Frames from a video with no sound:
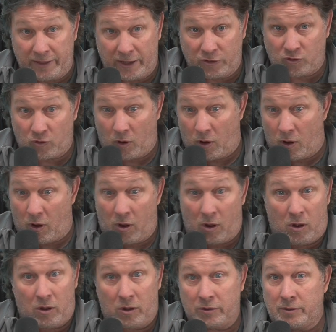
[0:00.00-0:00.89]
And they draw
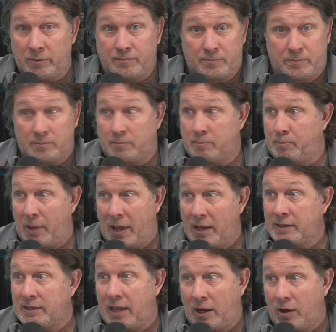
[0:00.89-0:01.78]
all the
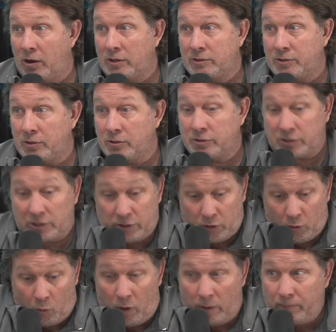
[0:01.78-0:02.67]
bad characters
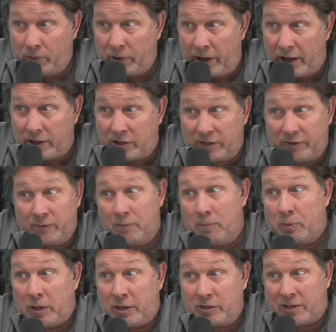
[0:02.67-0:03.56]
into one place and
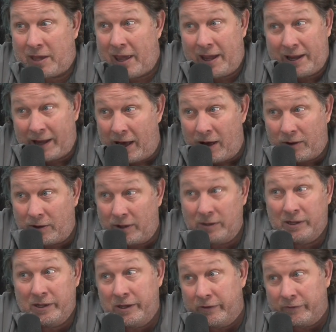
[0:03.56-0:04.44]
give them a place to hang out
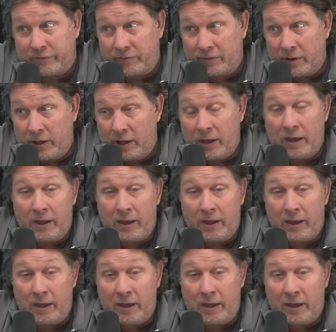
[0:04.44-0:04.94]
and live.